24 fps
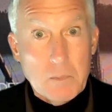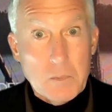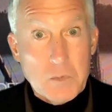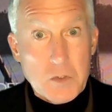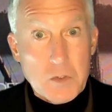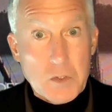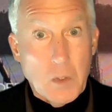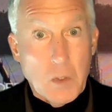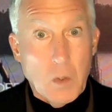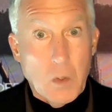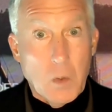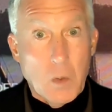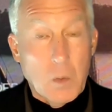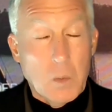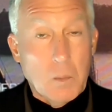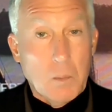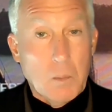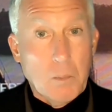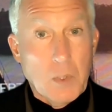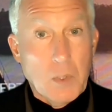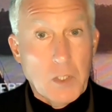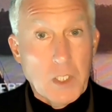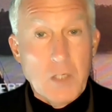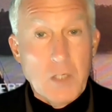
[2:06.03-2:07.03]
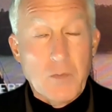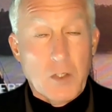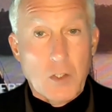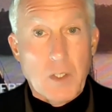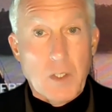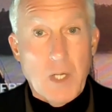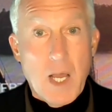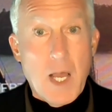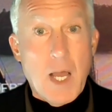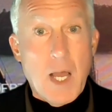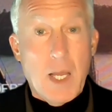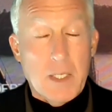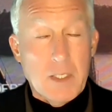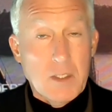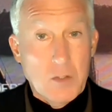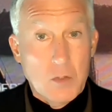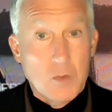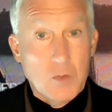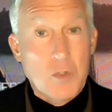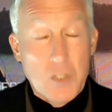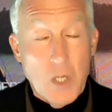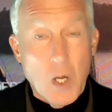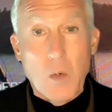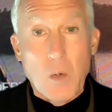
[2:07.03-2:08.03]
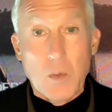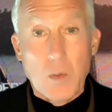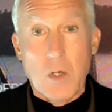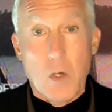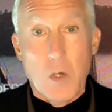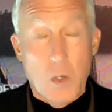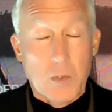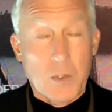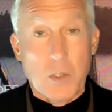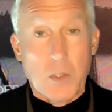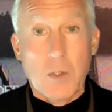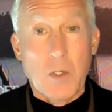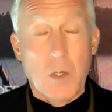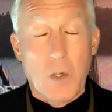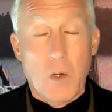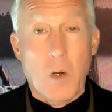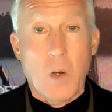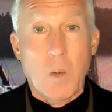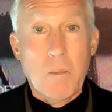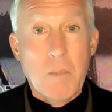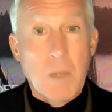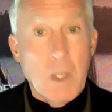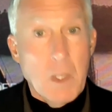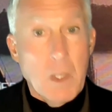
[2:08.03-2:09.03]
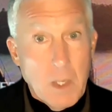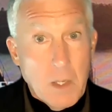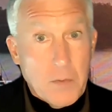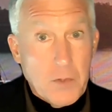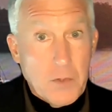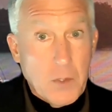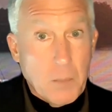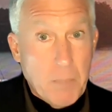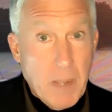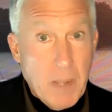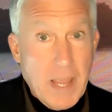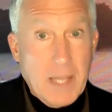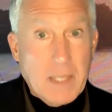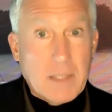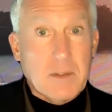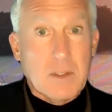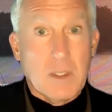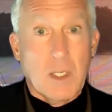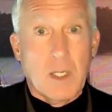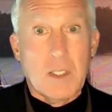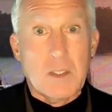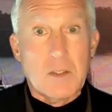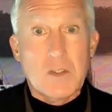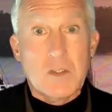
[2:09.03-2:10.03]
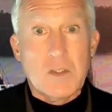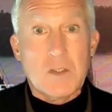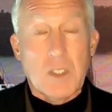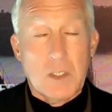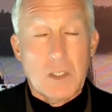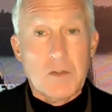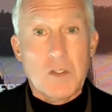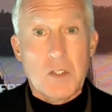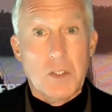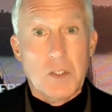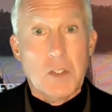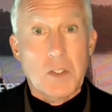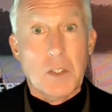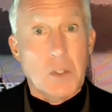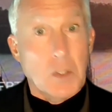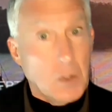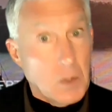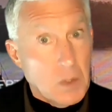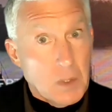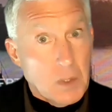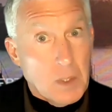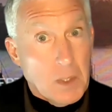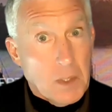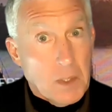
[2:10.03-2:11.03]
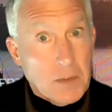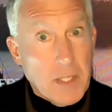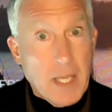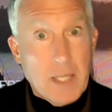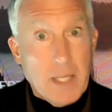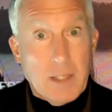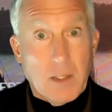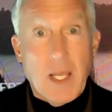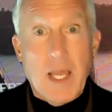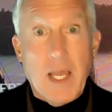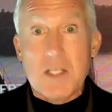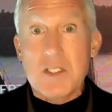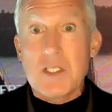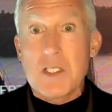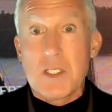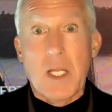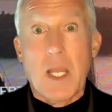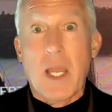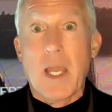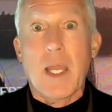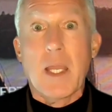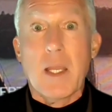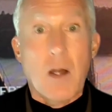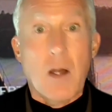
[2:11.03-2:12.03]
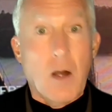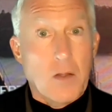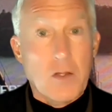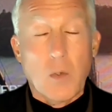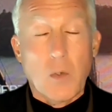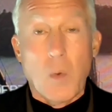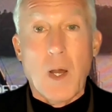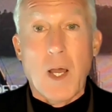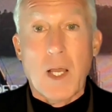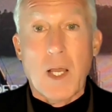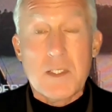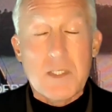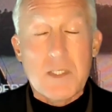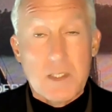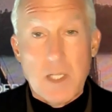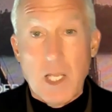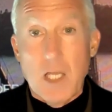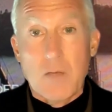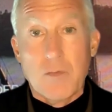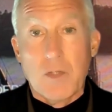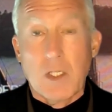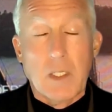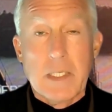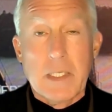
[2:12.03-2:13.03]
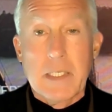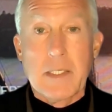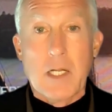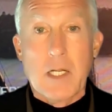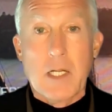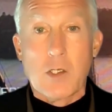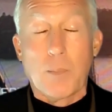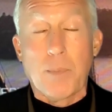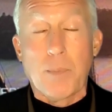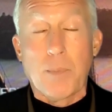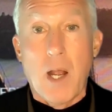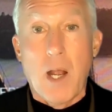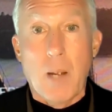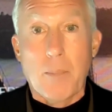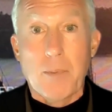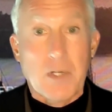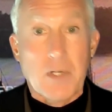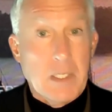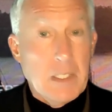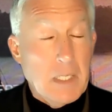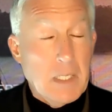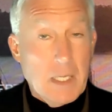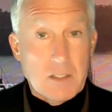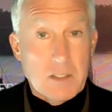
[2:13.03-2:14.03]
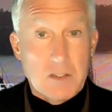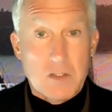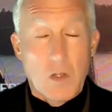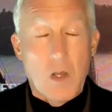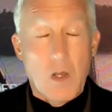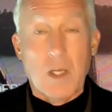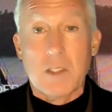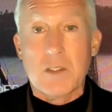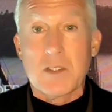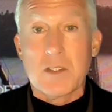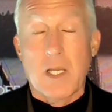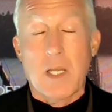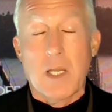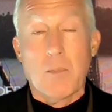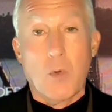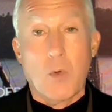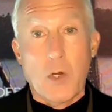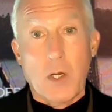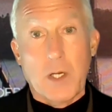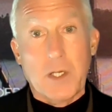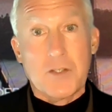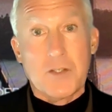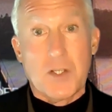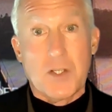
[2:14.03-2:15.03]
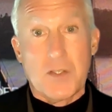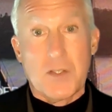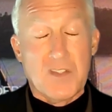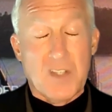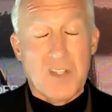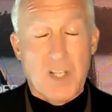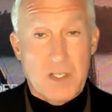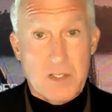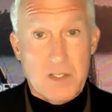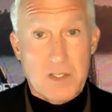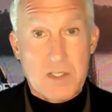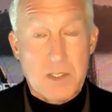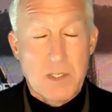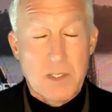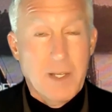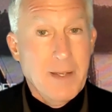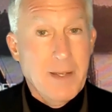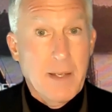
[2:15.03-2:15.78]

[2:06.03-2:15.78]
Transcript: So believe it or not, you don't own your home. The bank does until that last day. Otherwise, they have a lien on your property as long as that mortgage exists.